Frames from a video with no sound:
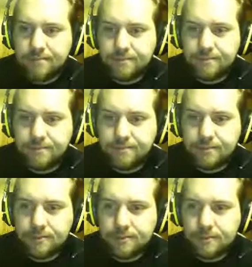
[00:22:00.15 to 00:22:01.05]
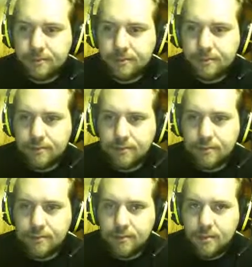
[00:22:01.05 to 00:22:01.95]

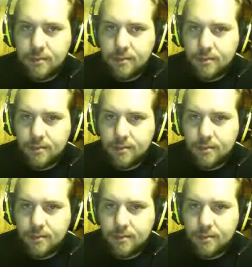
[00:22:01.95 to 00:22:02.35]
(silence)